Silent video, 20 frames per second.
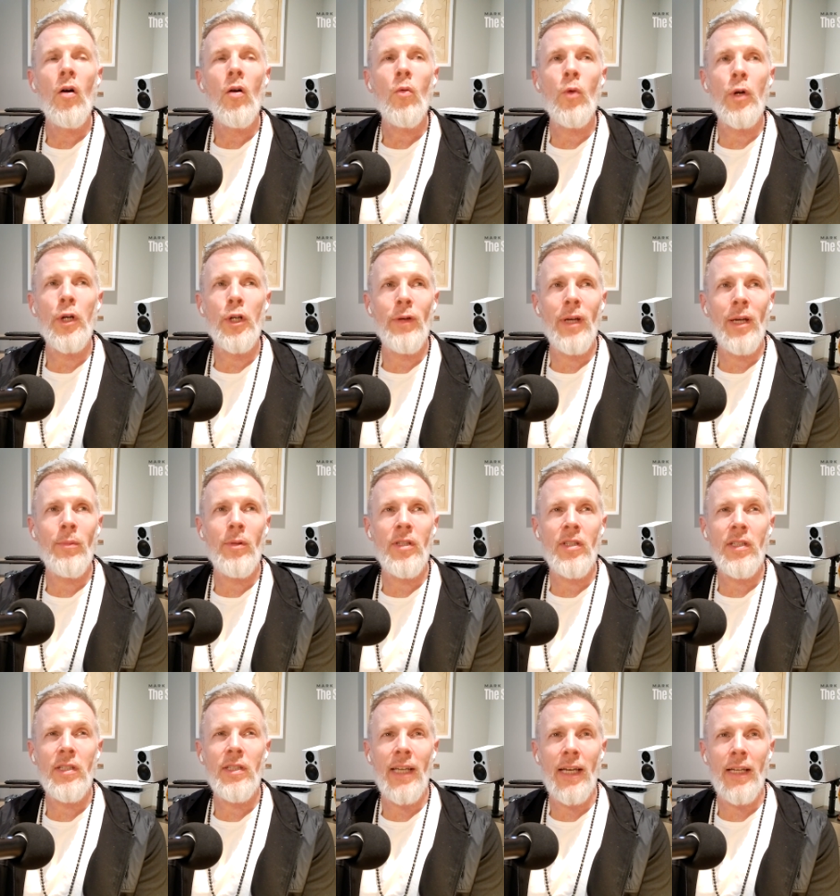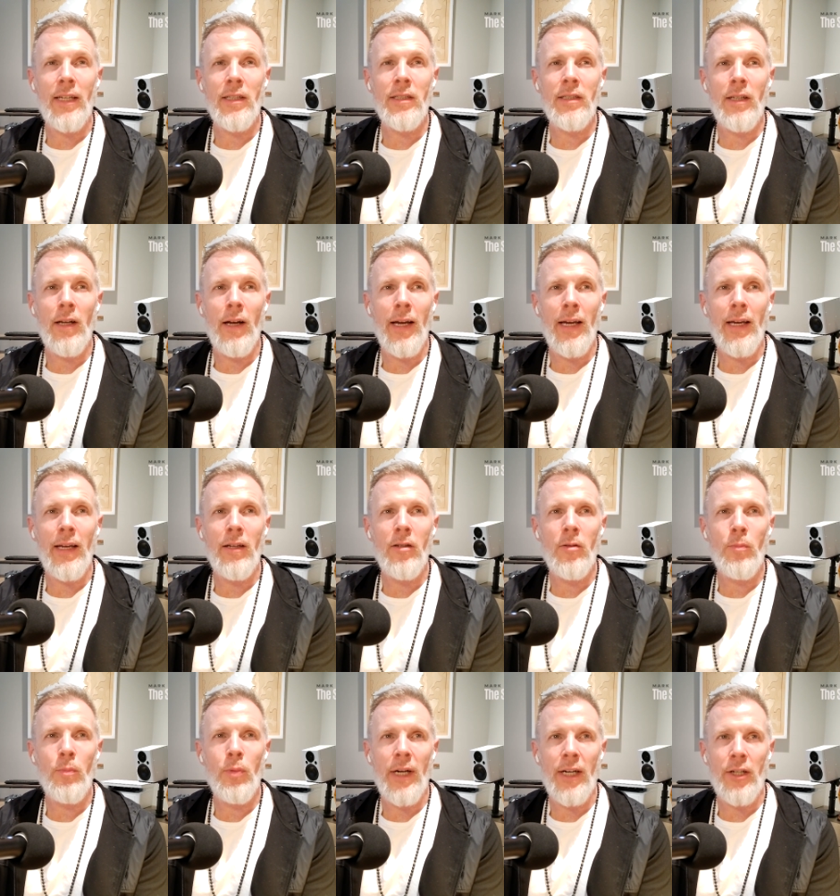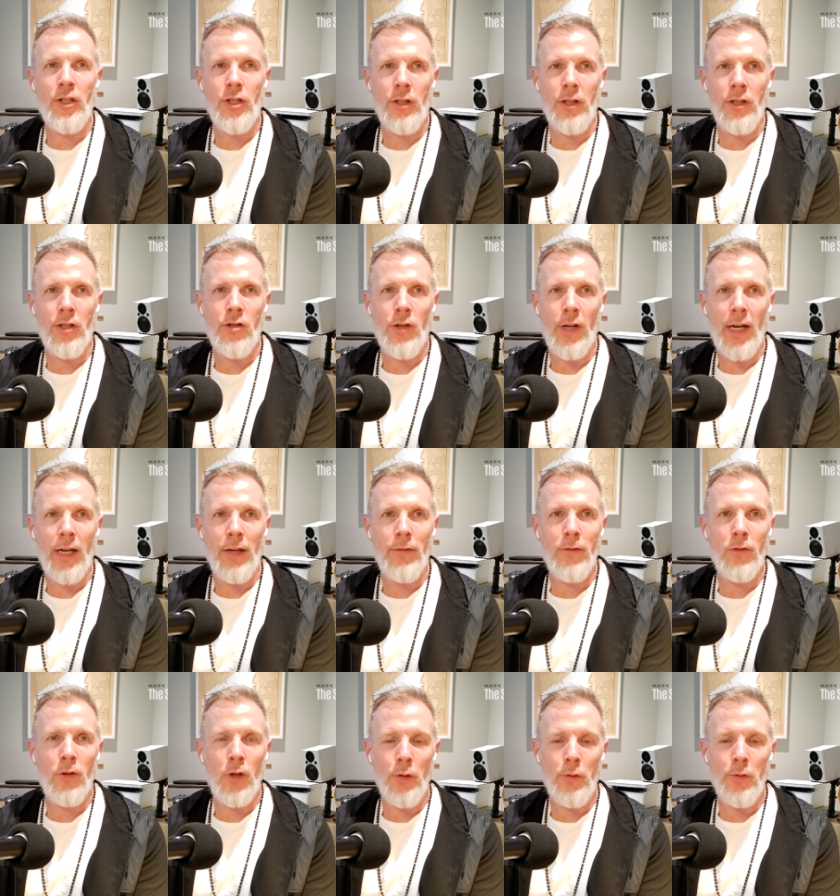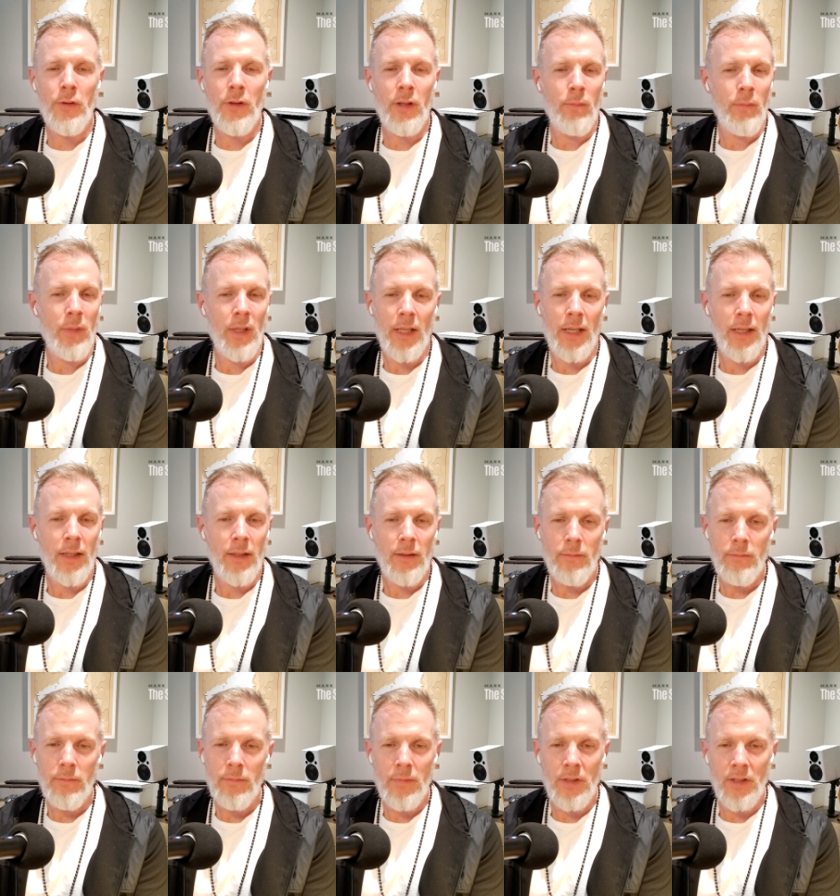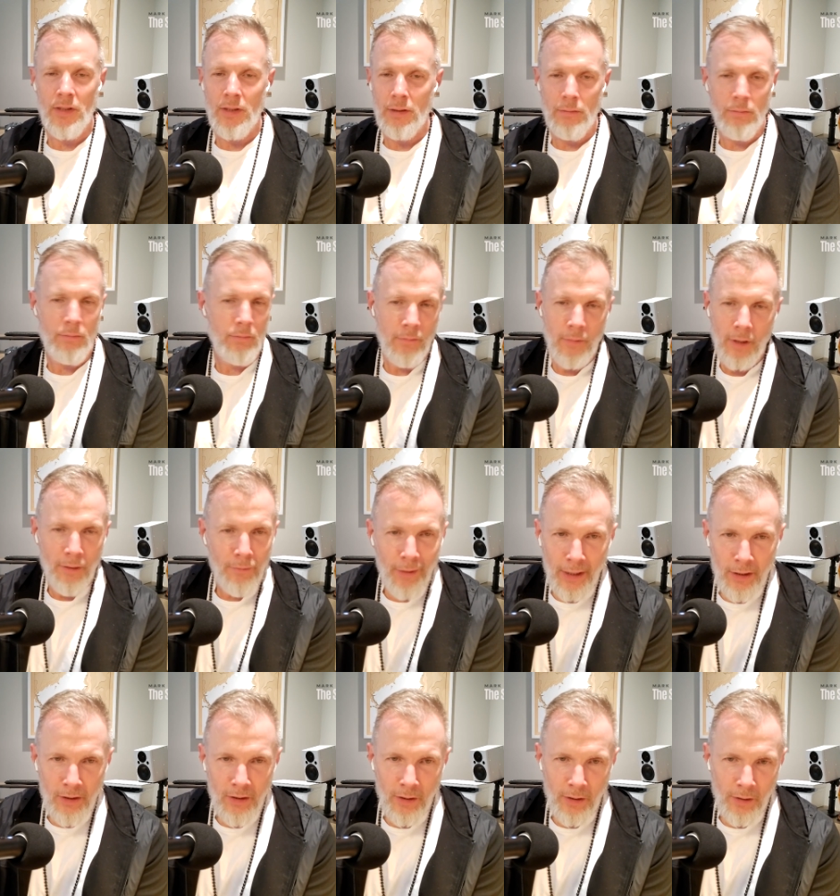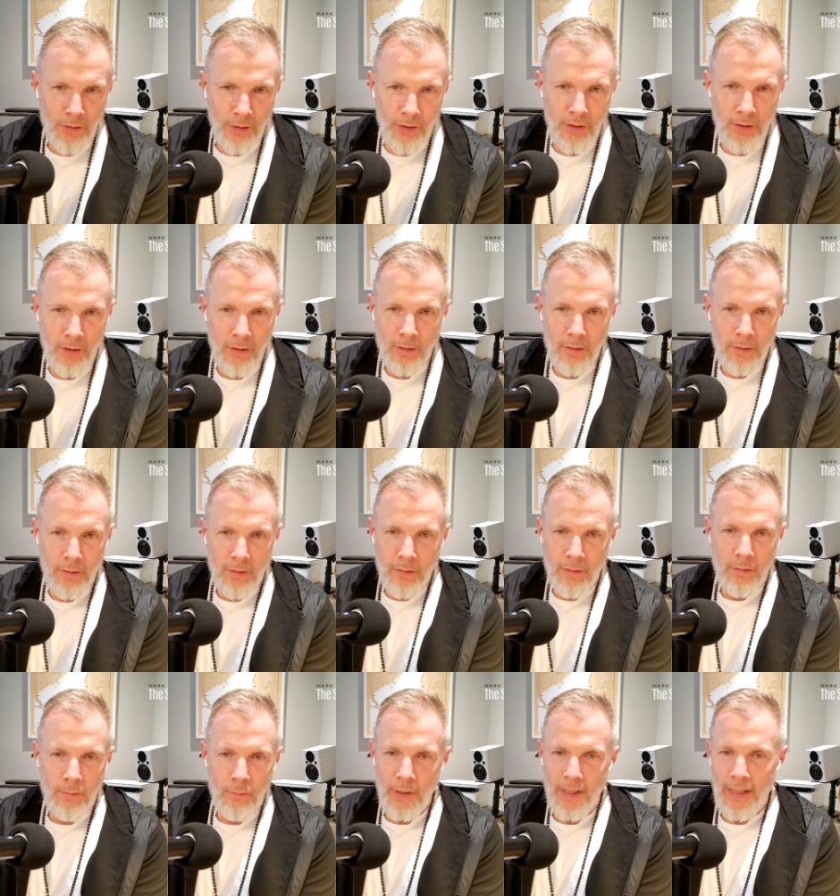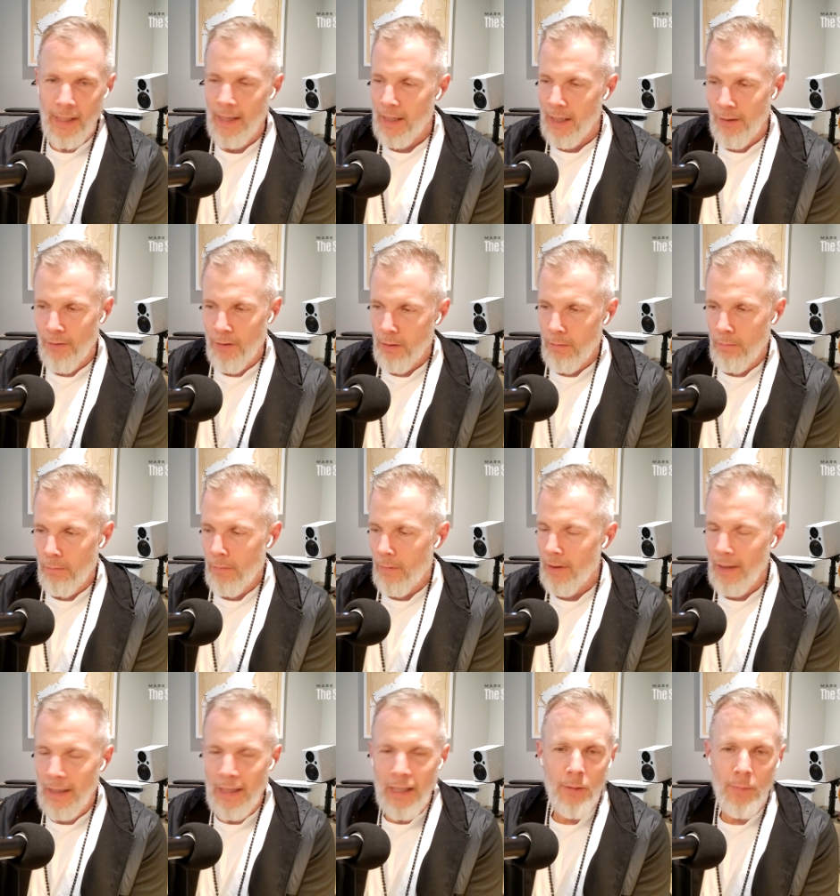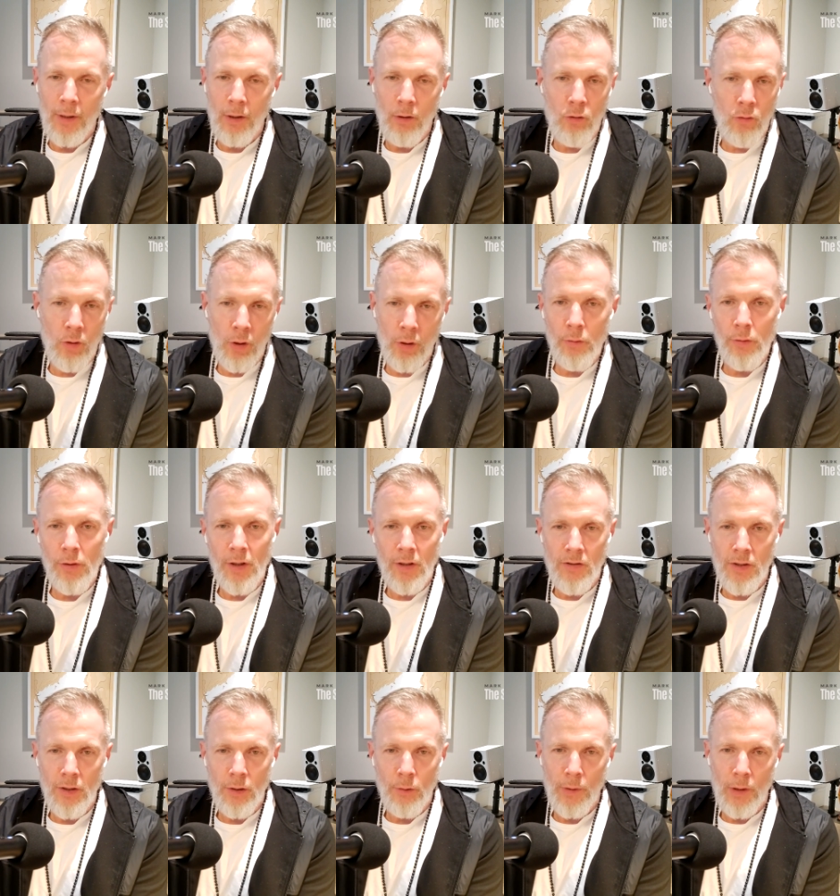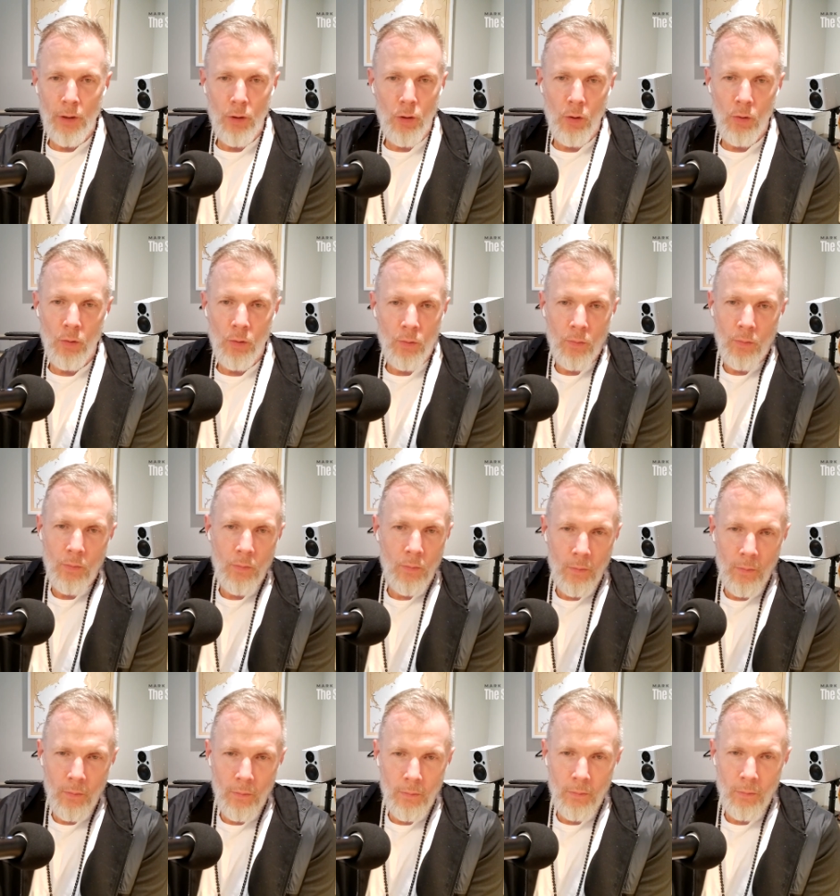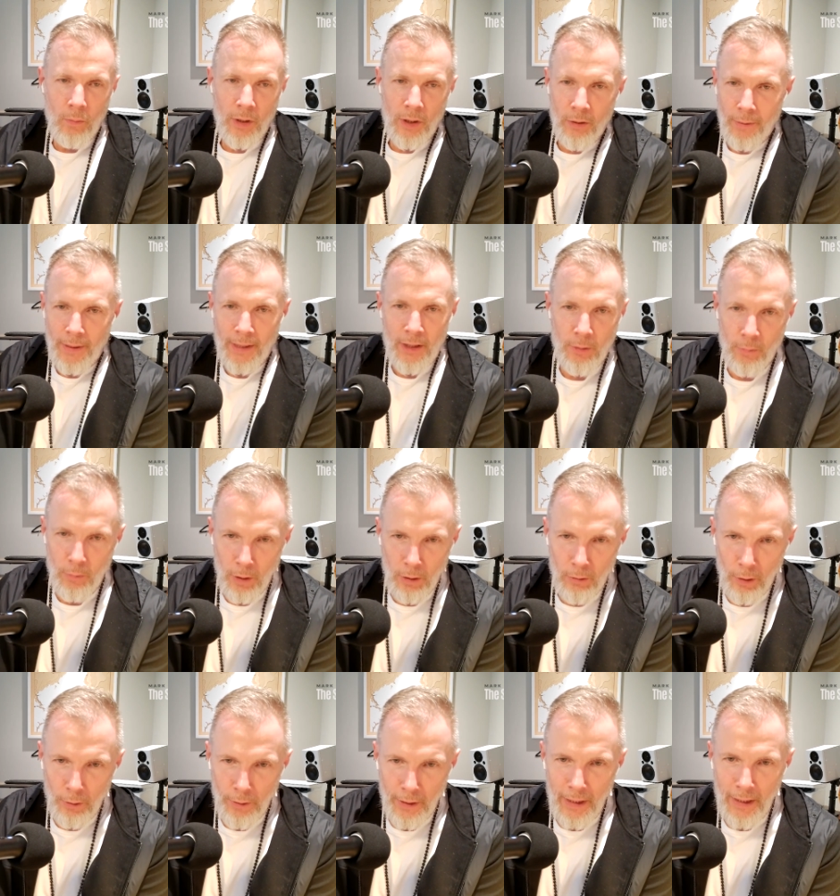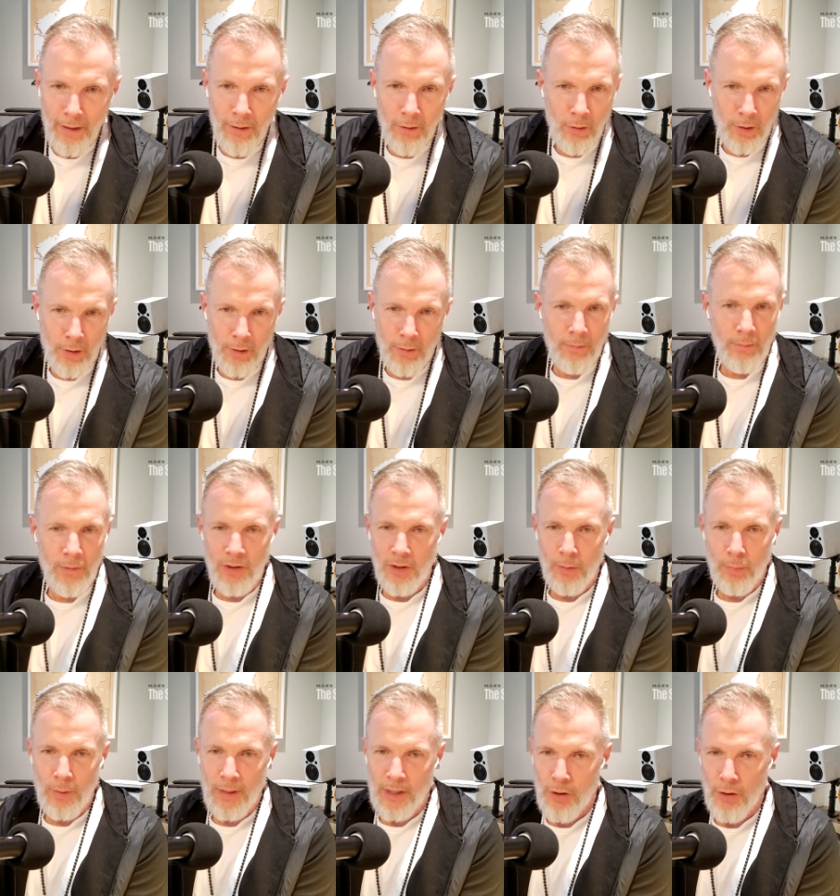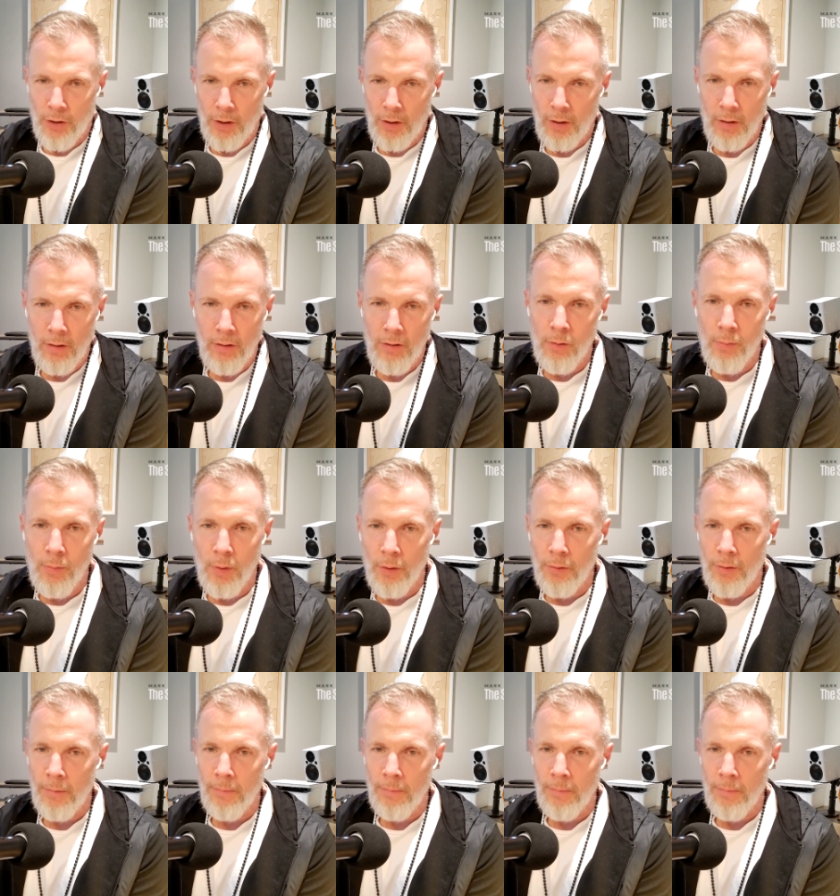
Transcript: Were you able to set aside pressure to drive growth and be like, listen, investors, we can't even think about growth until we know what direction we're growing in? Or was there pressure to do both?